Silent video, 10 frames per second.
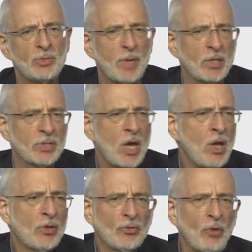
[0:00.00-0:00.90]
Because
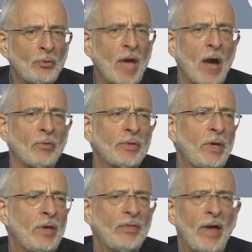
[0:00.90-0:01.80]
there's no doubt
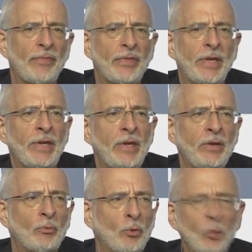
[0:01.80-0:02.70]
that
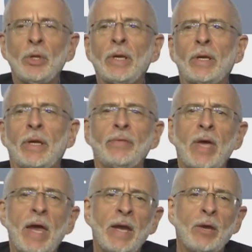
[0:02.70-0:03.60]
the ruling in The
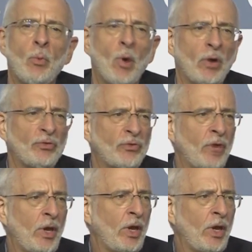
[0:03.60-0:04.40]
Hague was